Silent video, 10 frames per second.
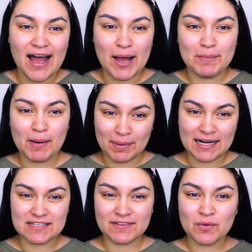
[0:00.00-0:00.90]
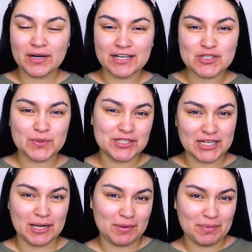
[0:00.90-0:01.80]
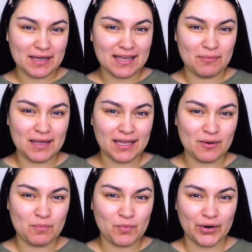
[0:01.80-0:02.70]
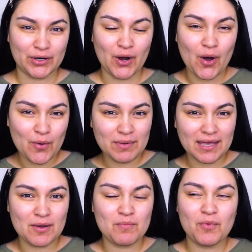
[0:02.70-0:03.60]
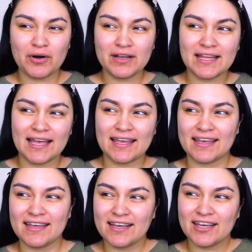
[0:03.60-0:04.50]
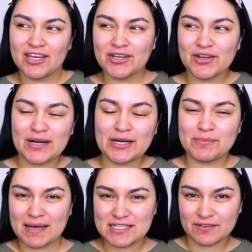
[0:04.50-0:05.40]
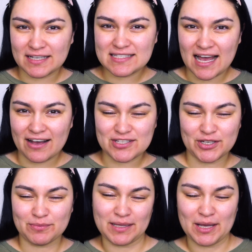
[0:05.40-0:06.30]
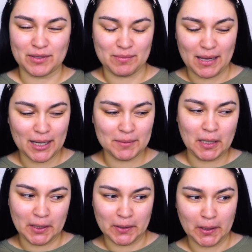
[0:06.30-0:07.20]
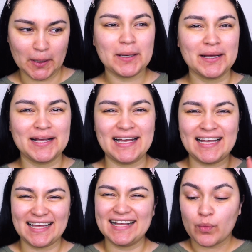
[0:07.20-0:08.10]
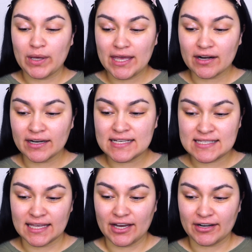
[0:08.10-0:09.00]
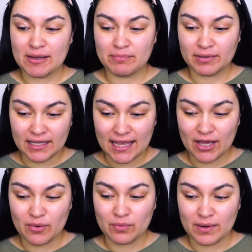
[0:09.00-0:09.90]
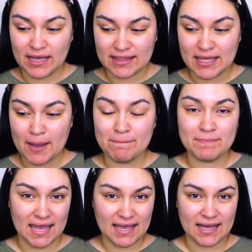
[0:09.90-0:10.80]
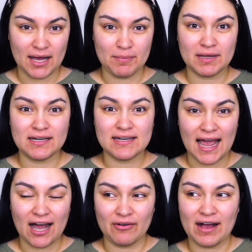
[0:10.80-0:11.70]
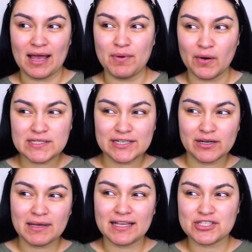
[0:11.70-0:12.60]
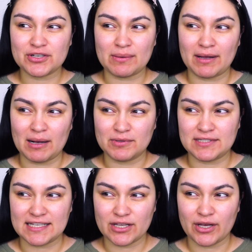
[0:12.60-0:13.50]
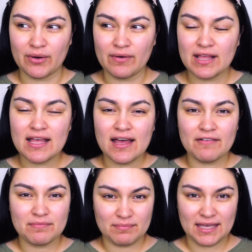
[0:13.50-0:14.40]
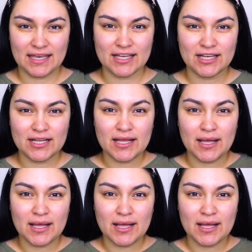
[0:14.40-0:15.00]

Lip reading: but I definitely wanted to switch it up a bit and make it more homey, more like, you know, you're at your best friend's house and you're playing with makeup kind of thing. We are gonna sit here and play with makeup. Now, I posted on my Instagram a couple days ago of me